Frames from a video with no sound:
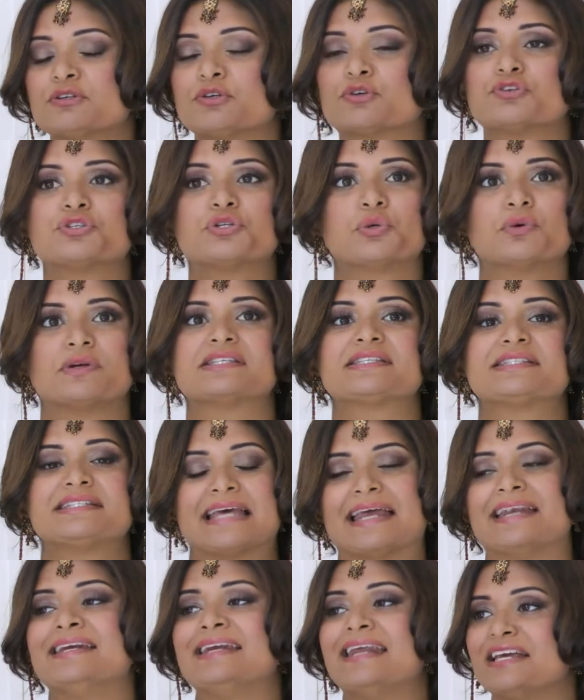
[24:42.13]
gratuitous
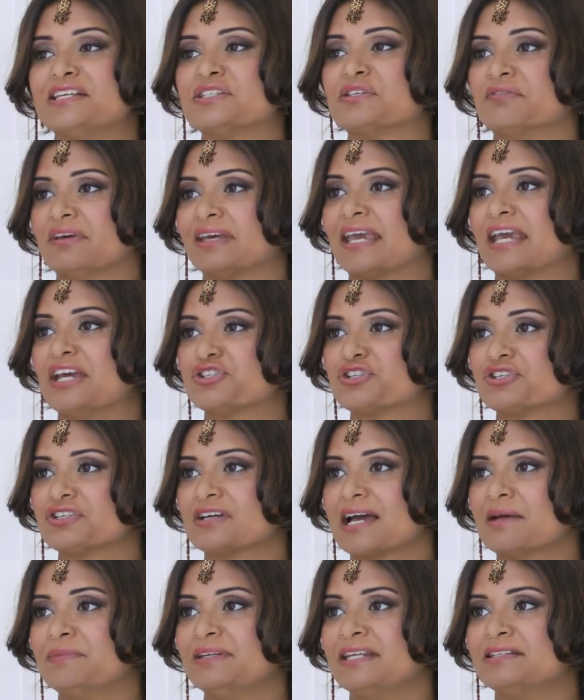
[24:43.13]
10 days of vacation
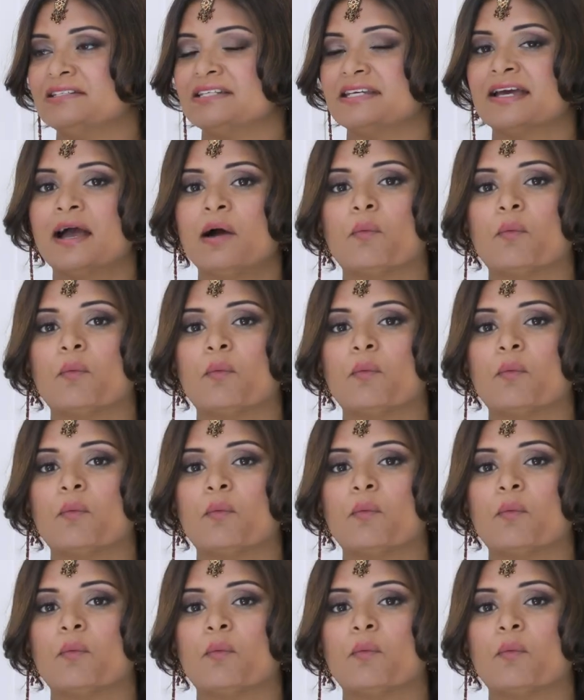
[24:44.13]
time in India.